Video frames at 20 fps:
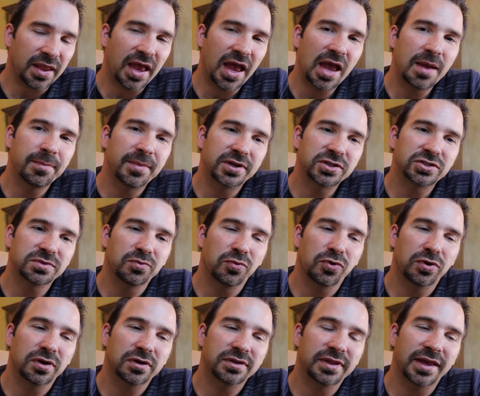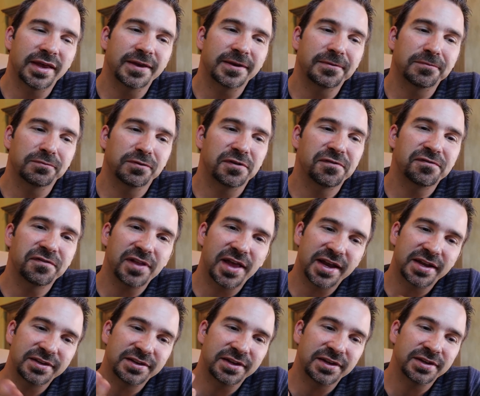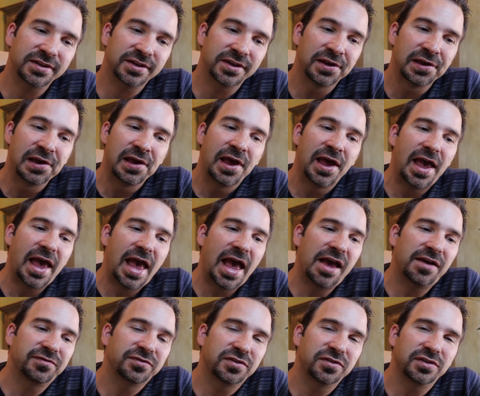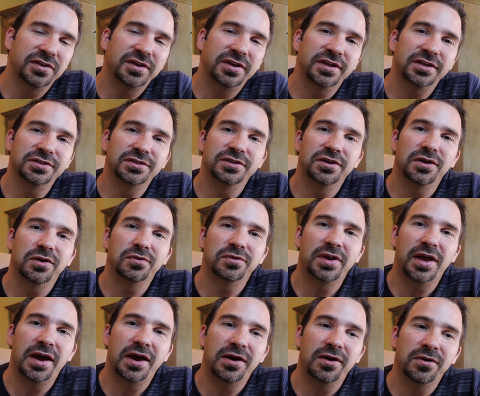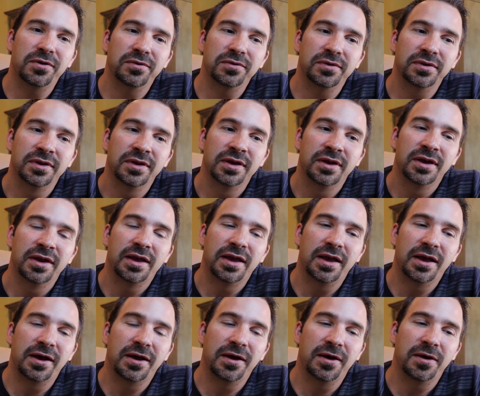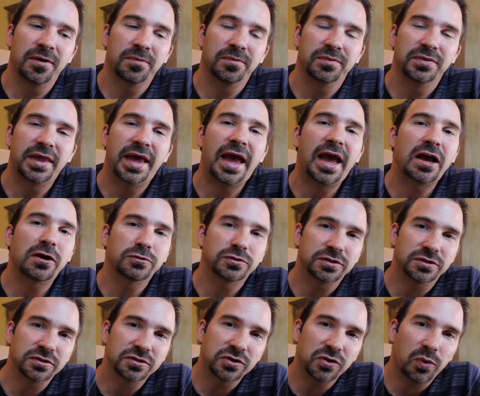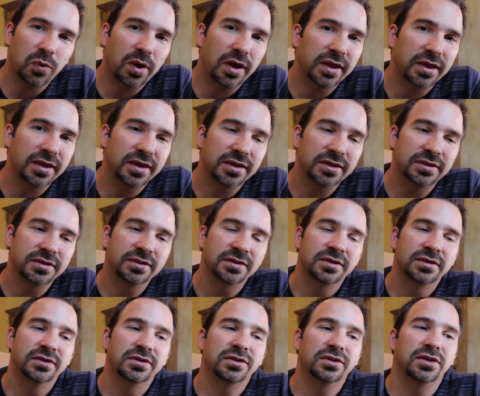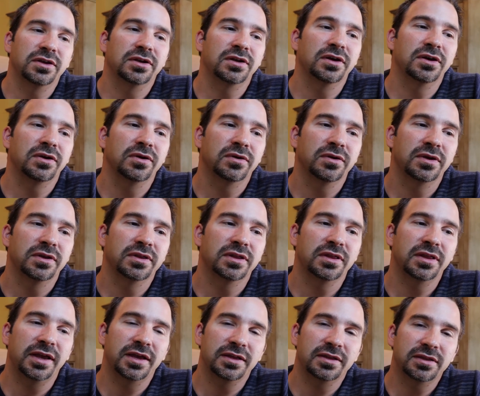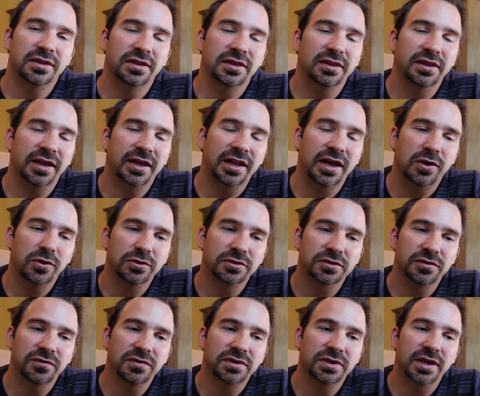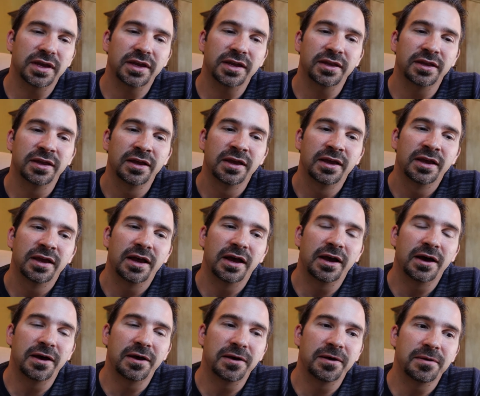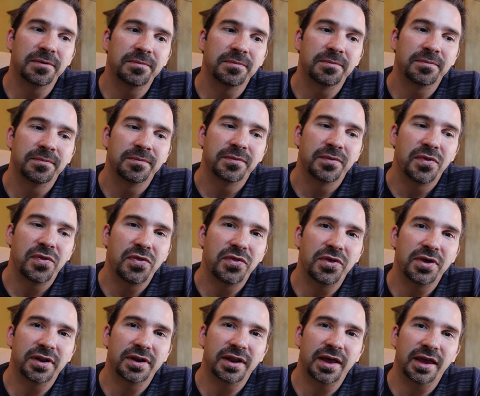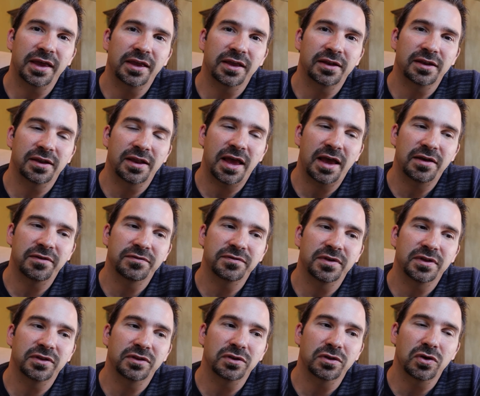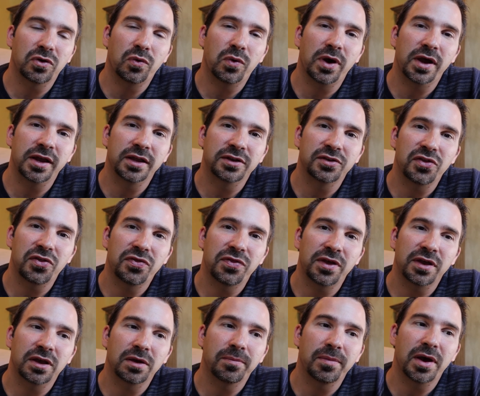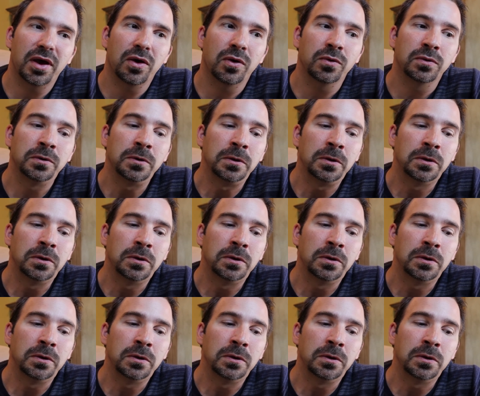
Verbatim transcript: I'm much more like reflecting after the kids go down, um, the house is quiet, you know, the late the late hours of the night. Um, then I can have a little quiet to think about